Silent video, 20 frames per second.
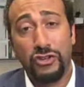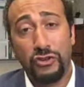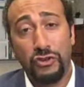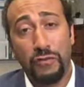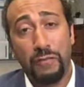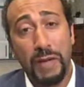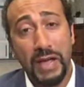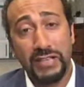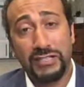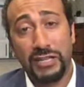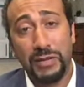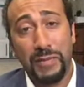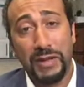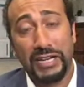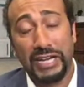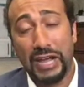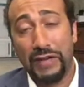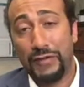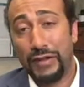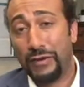You've basically
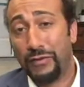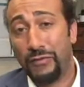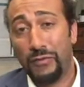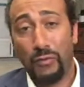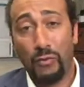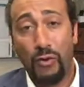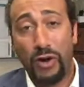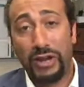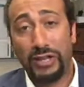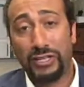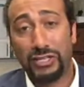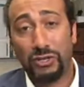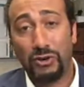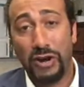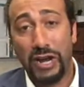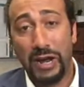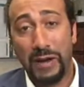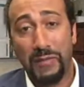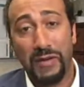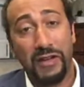been given one
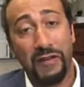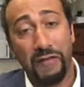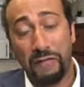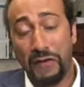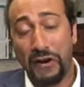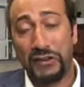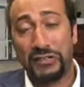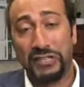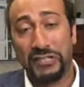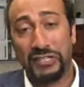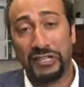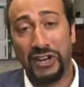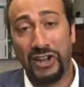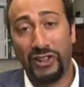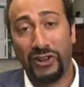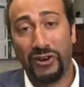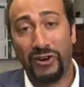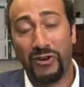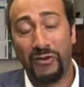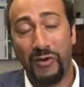extreme versus
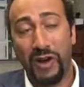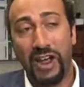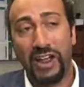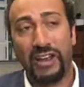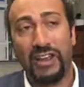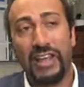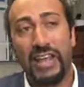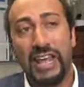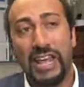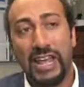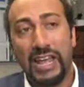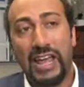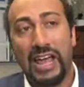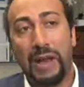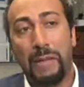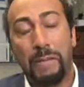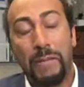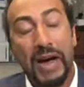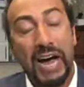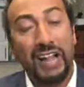another, right?
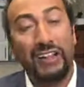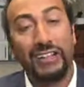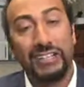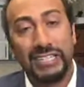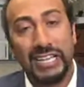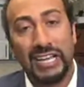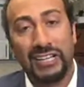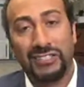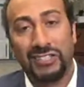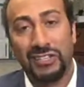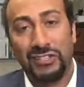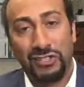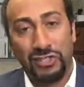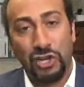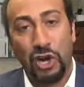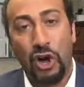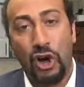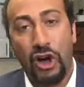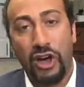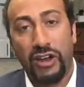And politics has
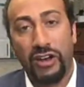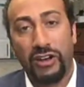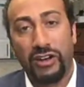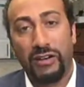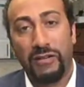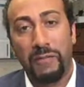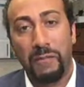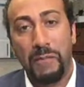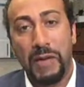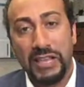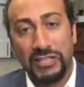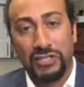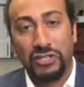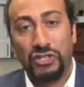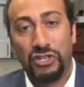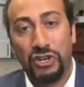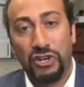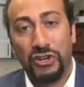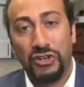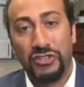taught
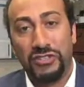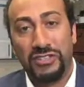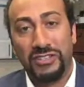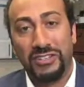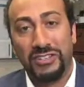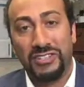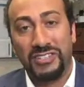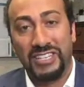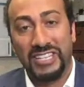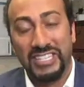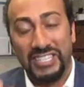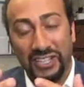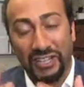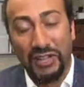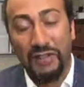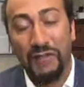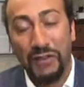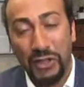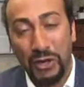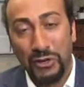messengers to
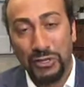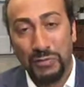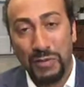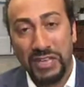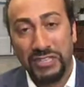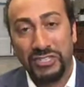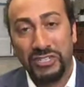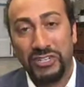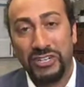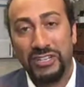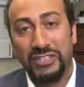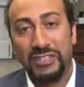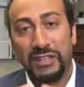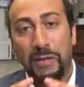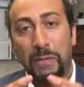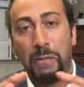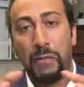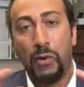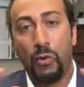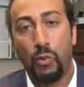deliver those messages,
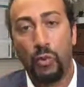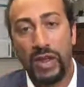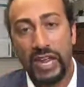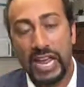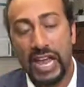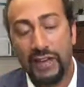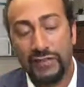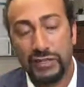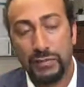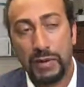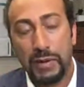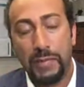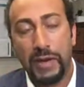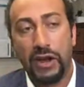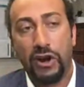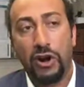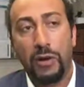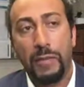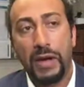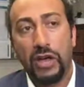but we have to be
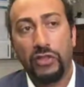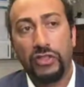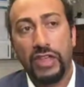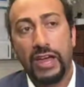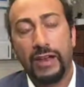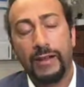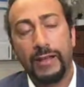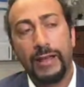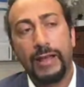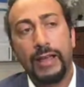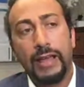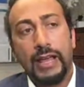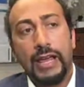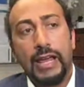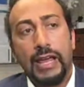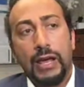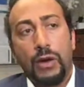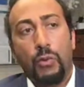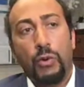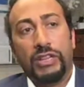better about that
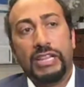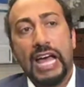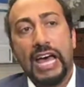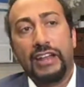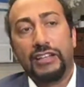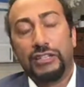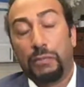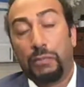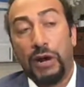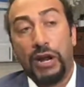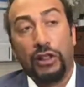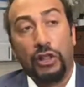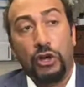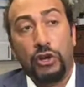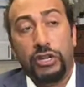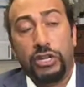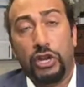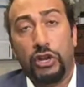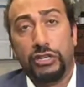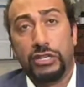with that as a
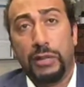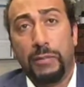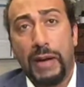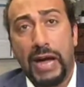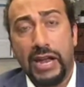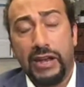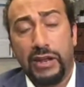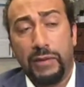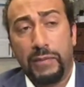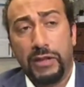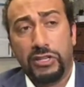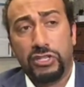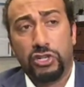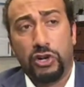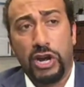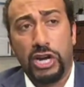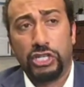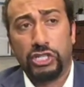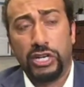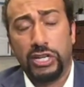prelude, you know, to the Biden
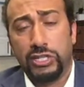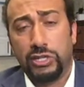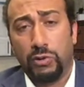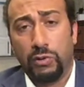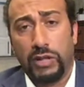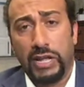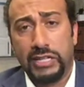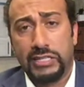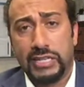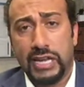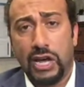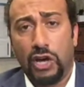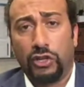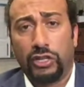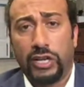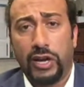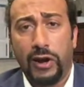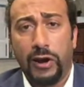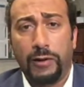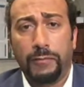administration as it relates to
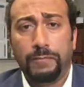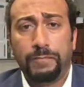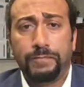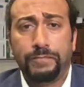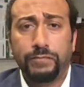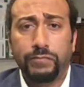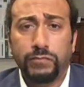healthcare.